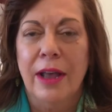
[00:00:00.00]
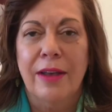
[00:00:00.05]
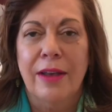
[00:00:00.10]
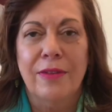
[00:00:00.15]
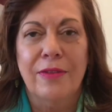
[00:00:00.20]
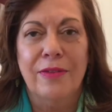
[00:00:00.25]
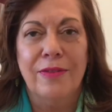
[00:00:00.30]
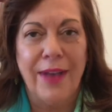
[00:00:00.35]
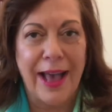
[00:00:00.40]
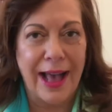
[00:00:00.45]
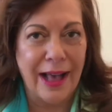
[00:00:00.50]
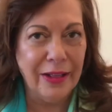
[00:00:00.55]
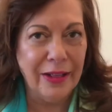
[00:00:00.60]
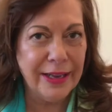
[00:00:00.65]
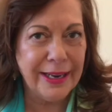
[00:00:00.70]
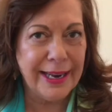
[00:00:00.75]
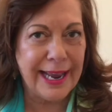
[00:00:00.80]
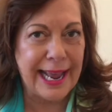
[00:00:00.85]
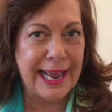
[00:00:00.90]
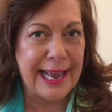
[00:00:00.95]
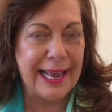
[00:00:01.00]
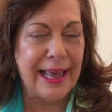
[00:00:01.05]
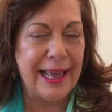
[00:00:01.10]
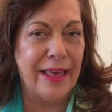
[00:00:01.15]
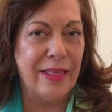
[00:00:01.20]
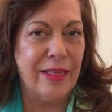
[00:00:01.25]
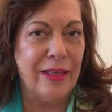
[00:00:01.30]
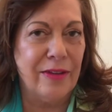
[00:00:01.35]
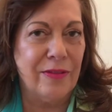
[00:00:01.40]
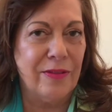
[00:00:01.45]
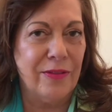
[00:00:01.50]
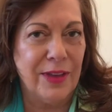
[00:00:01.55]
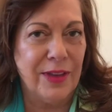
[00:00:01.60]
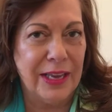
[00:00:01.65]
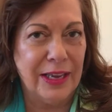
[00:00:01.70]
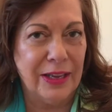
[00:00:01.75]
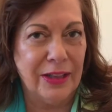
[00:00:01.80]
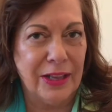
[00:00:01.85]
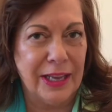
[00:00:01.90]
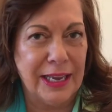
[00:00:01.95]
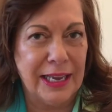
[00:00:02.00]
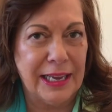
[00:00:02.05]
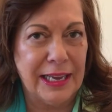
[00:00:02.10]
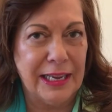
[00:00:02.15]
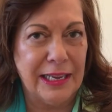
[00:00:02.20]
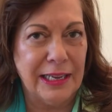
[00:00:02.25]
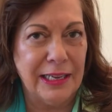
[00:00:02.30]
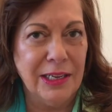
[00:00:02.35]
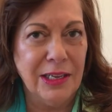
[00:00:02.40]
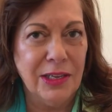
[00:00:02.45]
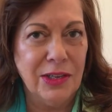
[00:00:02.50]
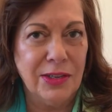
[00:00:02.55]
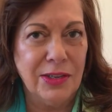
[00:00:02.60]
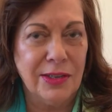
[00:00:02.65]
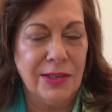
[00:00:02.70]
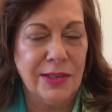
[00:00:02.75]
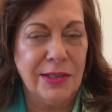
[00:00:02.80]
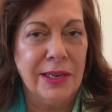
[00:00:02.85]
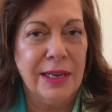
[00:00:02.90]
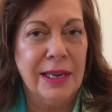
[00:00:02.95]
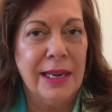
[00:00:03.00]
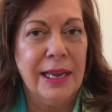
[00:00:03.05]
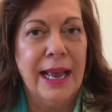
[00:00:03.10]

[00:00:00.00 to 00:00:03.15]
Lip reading: validate the feelings,